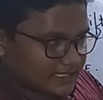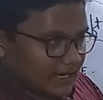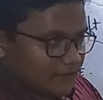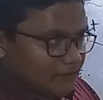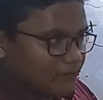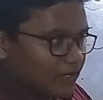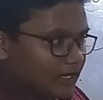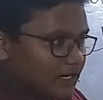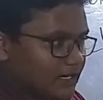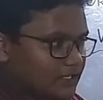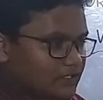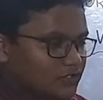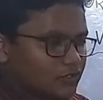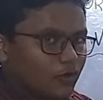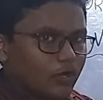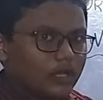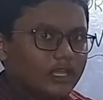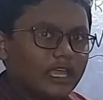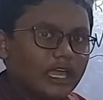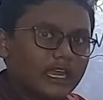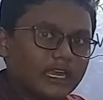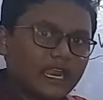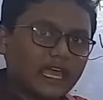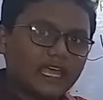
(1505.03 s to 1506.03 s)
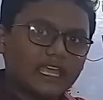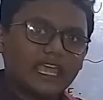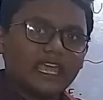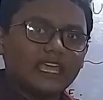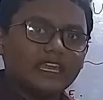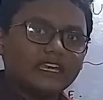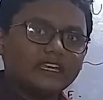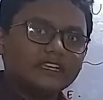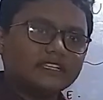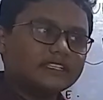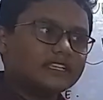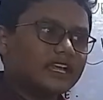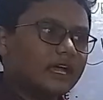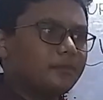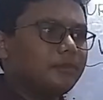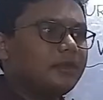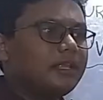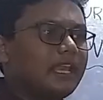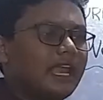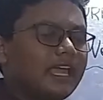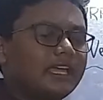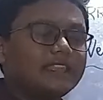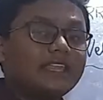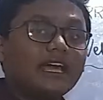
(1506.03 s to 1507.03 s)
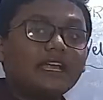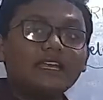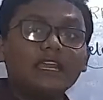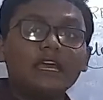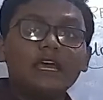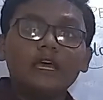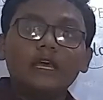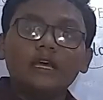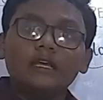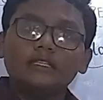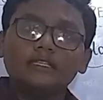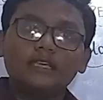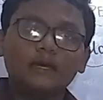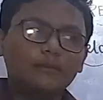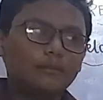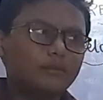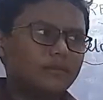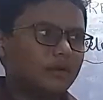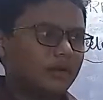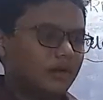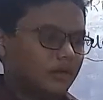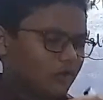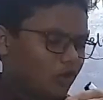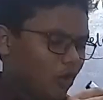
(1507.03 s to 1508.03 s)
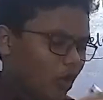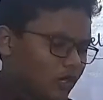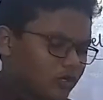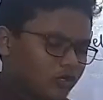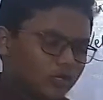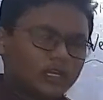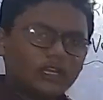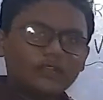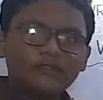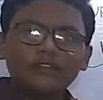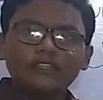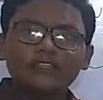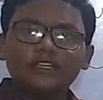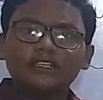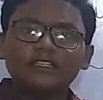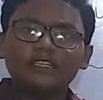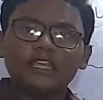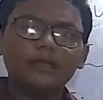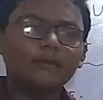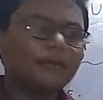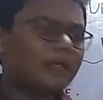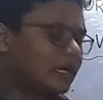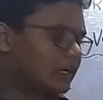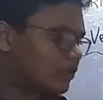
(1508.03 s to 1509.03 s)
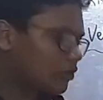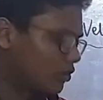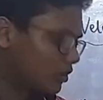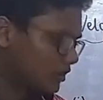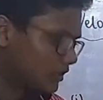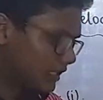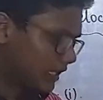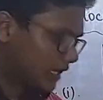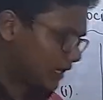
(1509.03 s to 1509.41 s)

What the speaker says: somewhere it is going and again it is coming, like that. Some not only with the same electron,